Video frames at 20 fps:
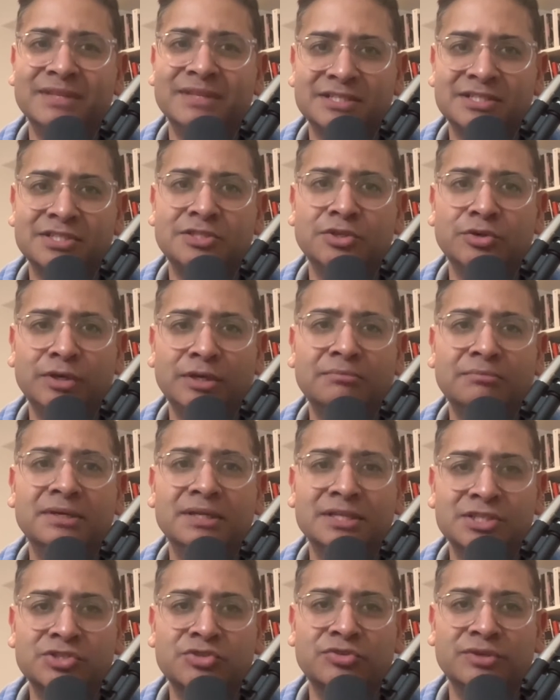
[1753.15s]
that's doing
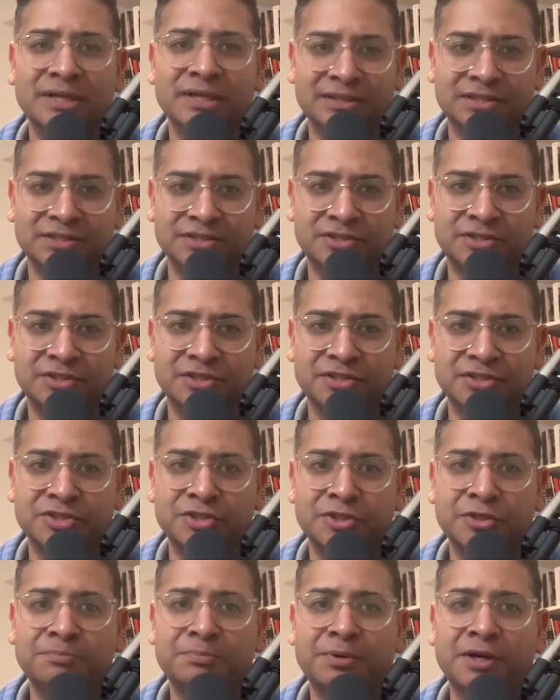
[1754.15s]
ministry at the church.
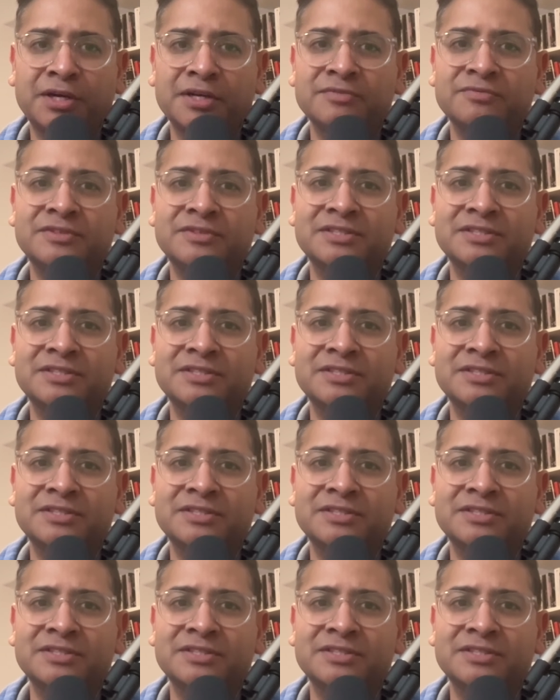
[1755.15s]
You're part of the